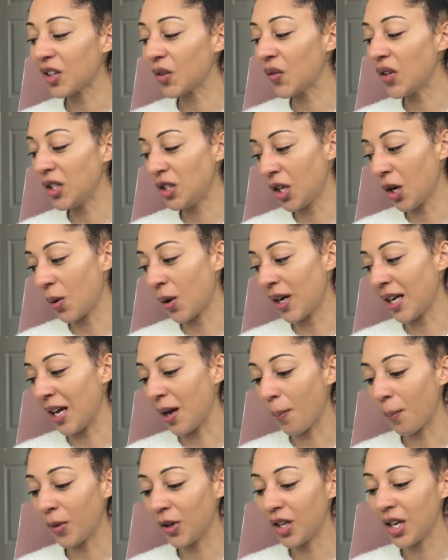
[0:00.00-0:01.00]
a video on
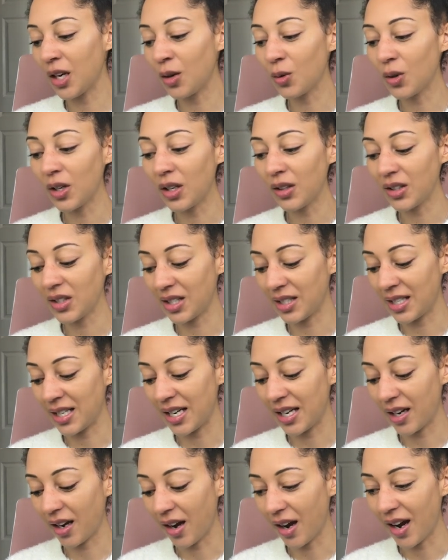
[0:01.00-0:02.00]
it, but in all
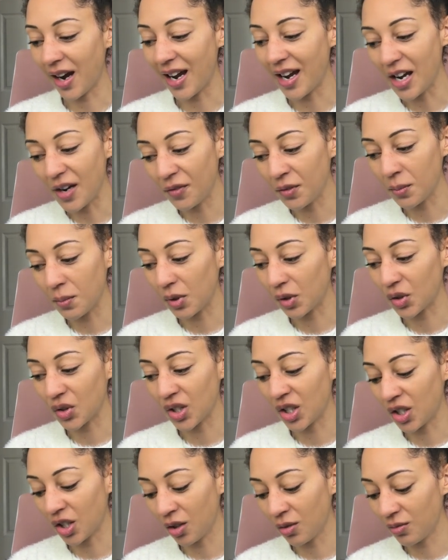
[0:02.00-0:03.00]
honesty I haven't, because
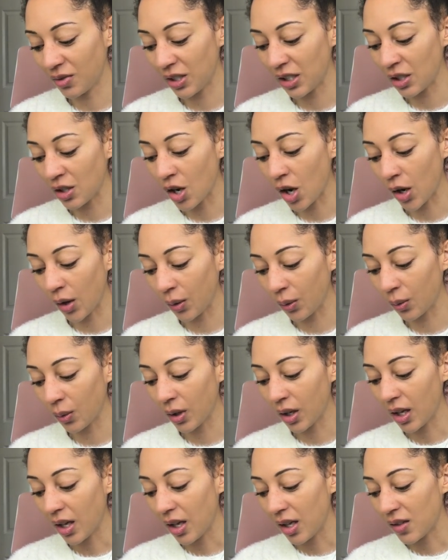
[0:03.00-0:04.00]
I don't really know
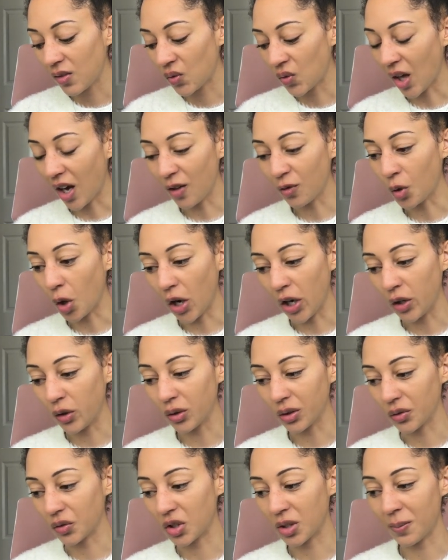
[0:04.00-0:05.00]
that I've got
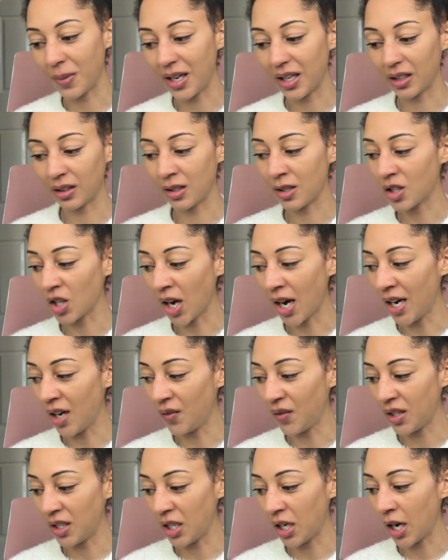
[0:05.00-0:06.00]
enough to make an entire
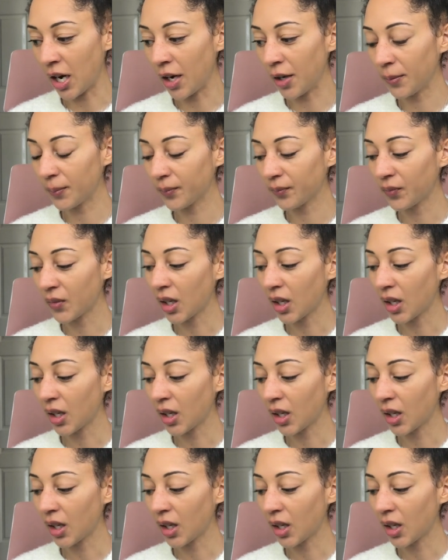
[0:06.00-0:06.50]
video.